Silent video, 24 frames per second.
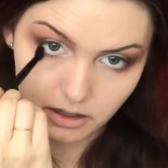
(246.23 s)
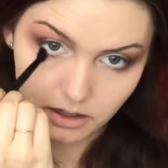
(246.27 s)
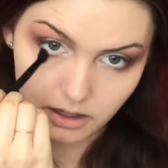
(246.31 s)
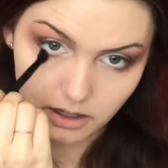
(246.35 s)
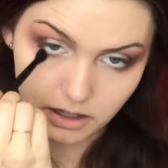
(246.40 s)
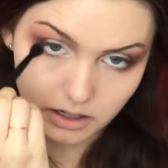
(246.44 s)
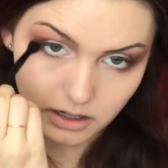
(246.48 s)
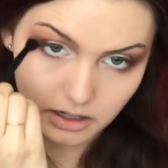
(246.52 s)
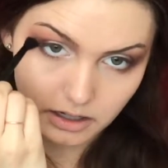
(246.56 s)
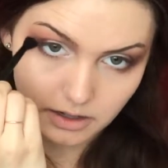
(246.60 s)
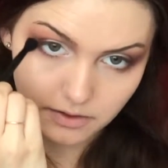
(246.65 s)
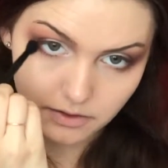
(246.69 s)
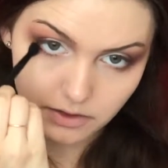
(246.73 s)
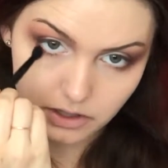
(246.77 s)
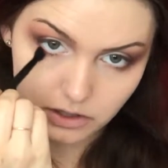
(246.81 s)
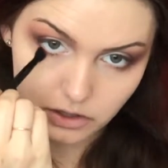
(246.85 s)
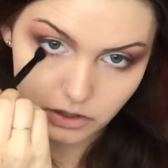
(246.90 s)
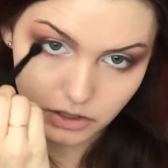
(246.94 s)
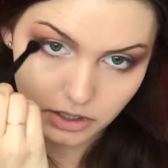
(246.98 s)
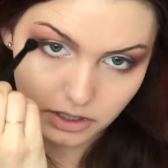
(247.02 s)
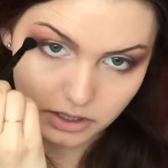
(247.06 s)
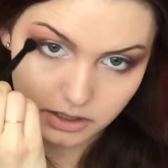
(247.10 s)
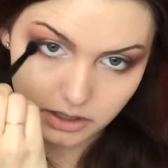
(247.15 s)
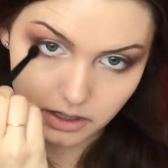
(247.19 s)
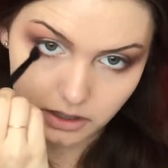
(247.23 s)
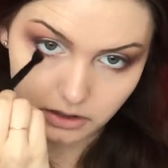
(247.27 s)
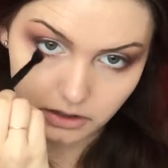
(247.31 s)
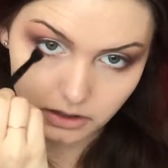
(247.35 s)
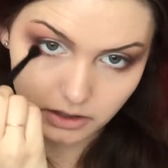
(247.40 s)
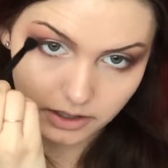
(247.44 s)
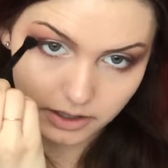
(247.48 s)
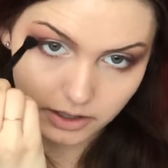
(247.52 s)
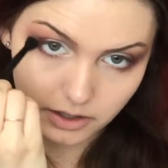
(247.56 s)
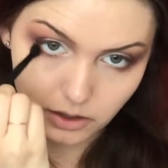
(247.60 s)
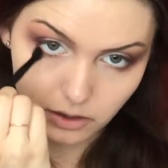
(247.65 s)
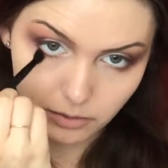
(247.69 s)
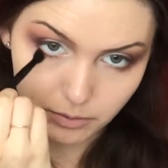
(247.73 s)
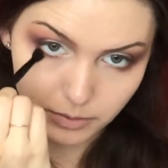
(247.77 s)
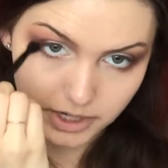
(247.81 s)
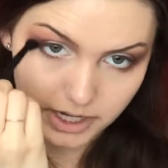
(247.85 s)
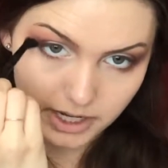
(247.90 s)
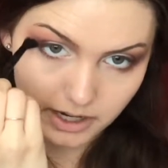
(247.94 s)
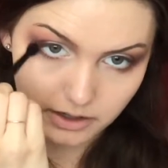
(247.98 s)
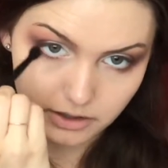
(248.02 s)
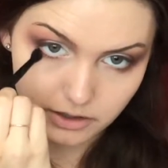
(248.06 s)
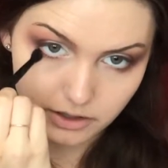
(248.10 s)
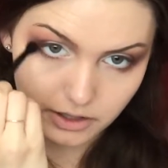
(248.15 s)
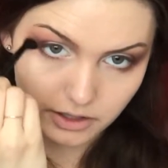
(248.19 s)
and even just a little bit
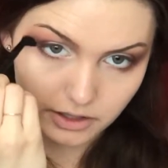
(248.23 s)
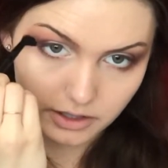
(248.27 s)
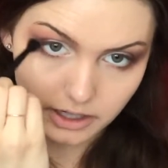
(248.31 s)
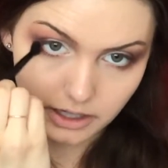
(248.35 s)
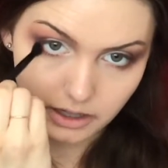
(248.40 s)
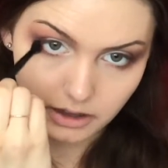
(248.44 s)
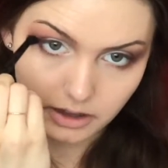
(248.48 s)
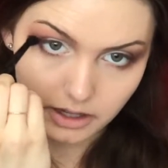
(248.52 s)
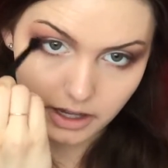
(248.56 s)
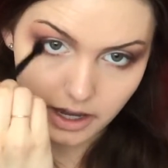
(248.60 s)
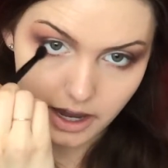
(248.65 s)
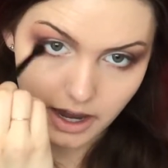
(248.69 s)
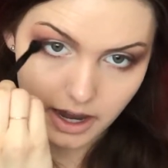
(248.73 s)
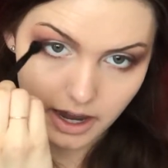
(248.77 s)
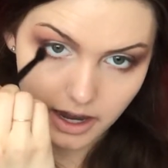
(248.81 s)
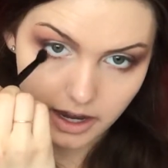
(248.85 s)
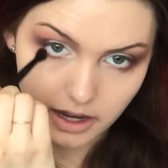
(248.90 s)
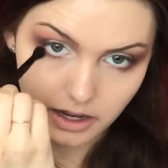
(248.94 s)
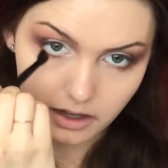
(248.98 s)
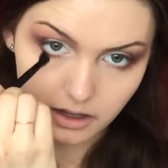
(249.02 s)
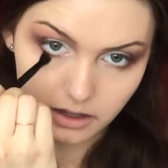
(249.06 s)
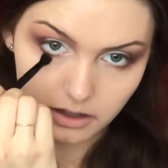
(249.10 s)
underneath the eye.